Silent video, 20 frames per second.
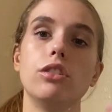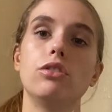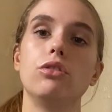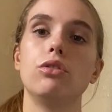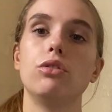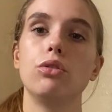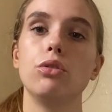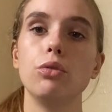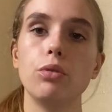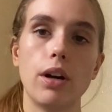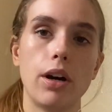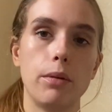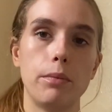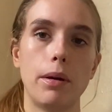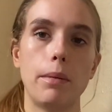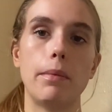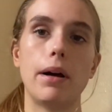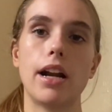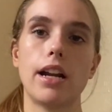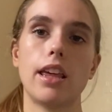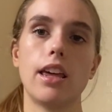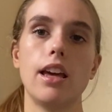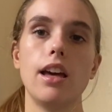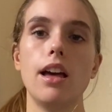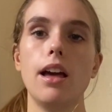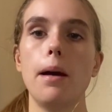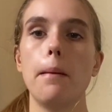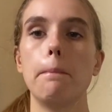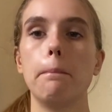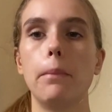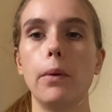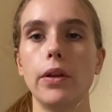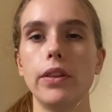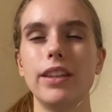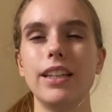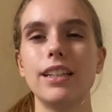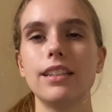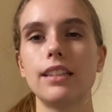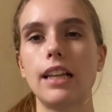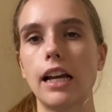to help my body. But
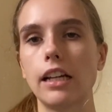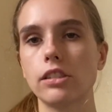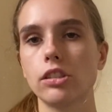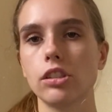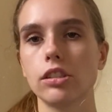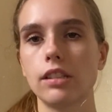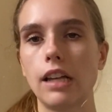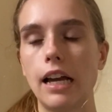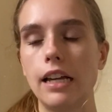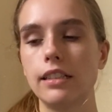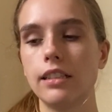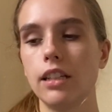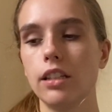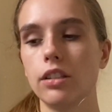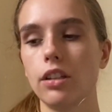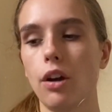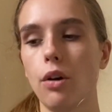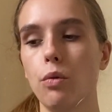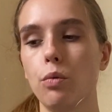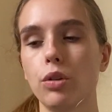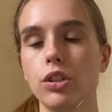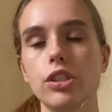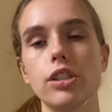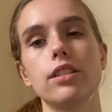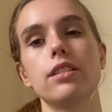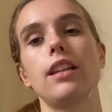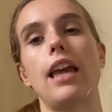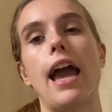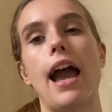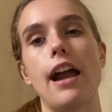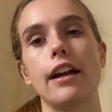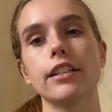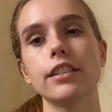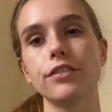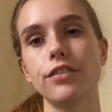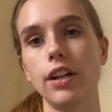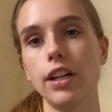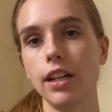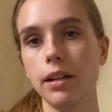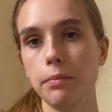these exercises were just
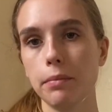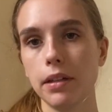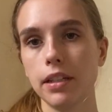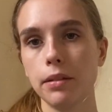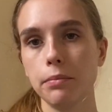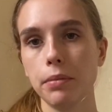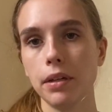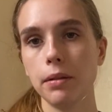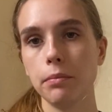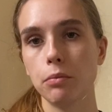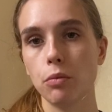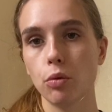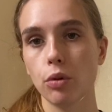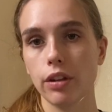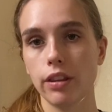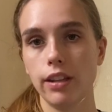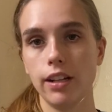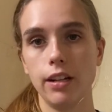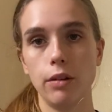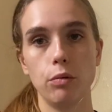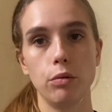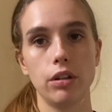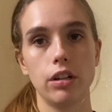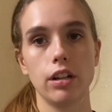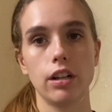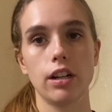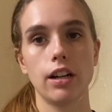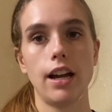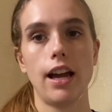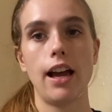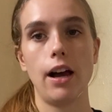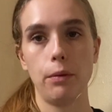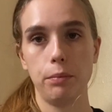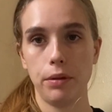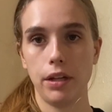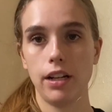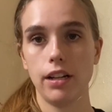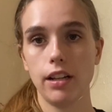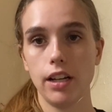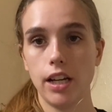aggravating my hip pain more than it were
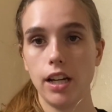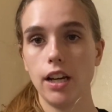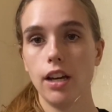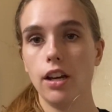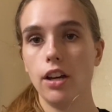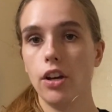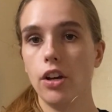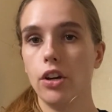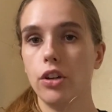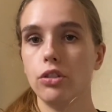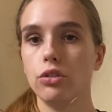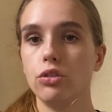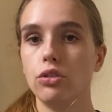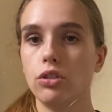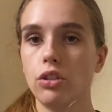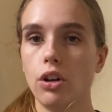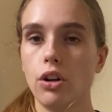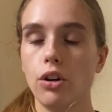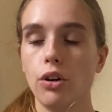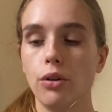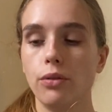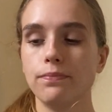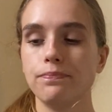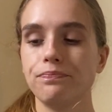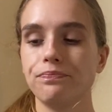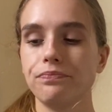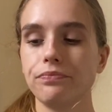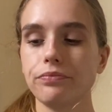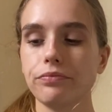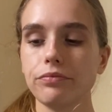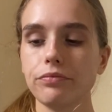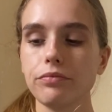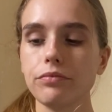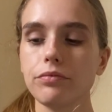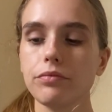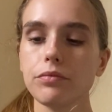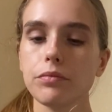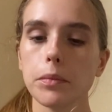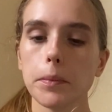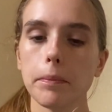helping. So
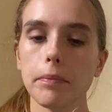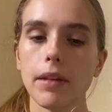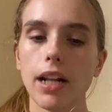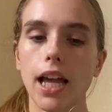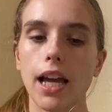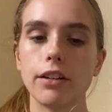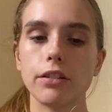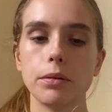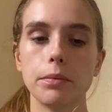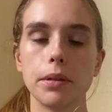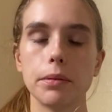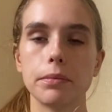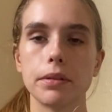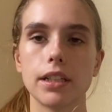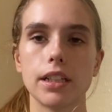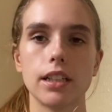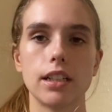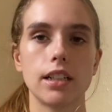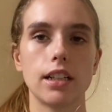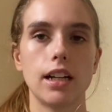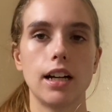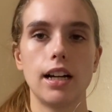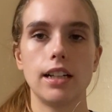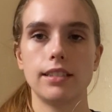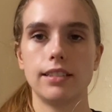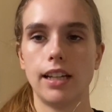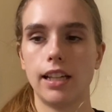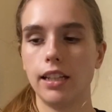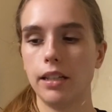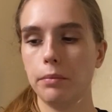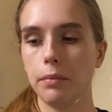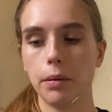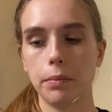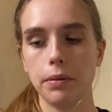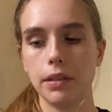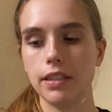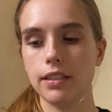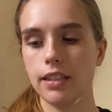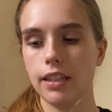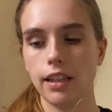I remember telling my
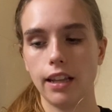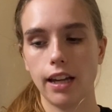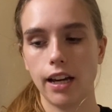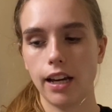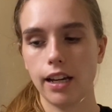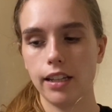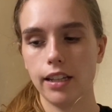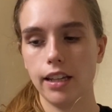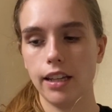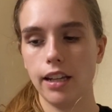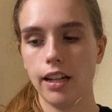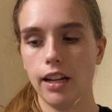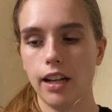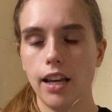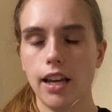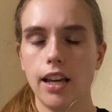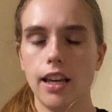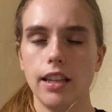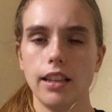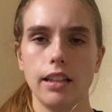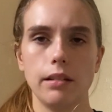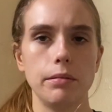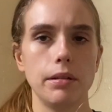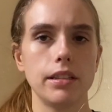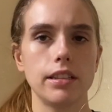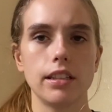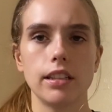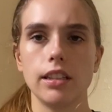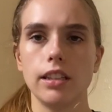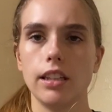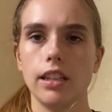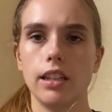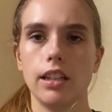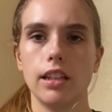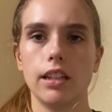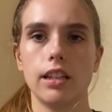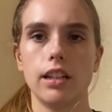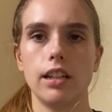PT that, and they basically